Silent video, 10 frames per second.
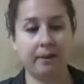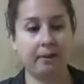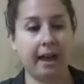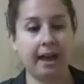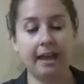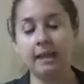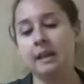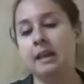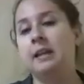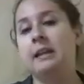Okay.
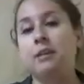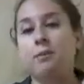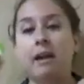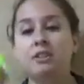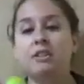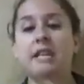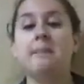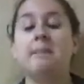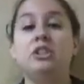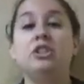Now the washi
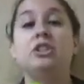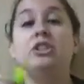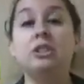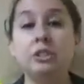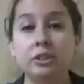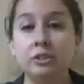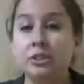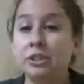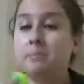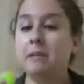tape, you
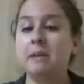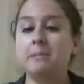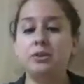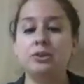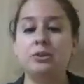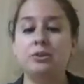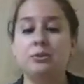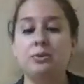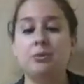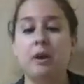should be able
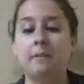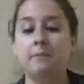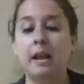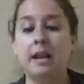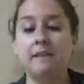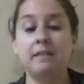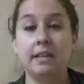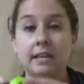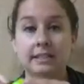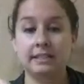to not even
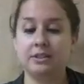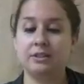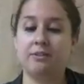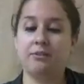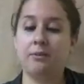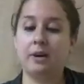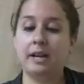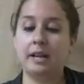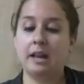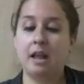need a scissor for
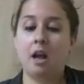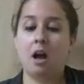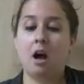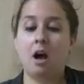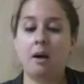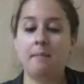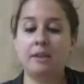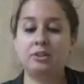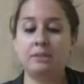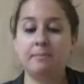it,
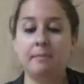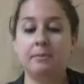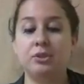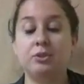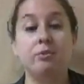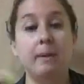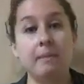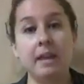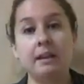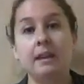and just be able to rip
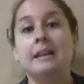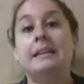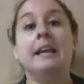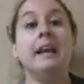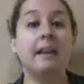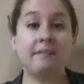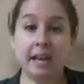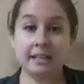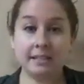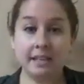it. If
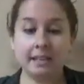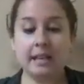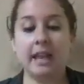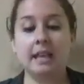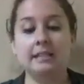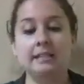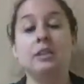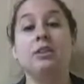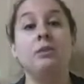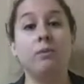that's not the case,
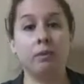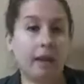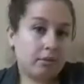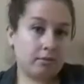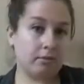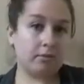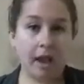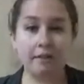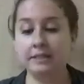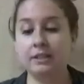then you can
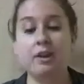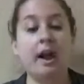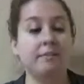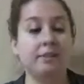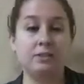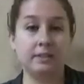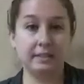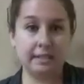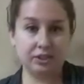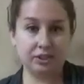obviously you have to use a
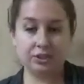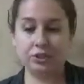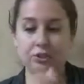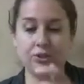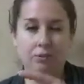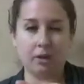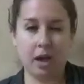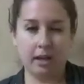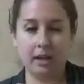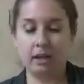scissor to
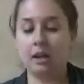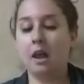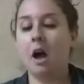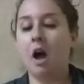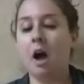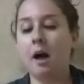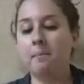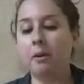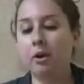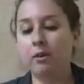cut it.
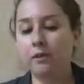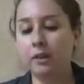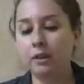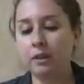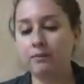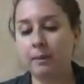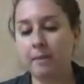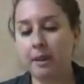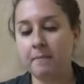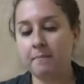But hopefully you can rip
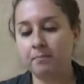it.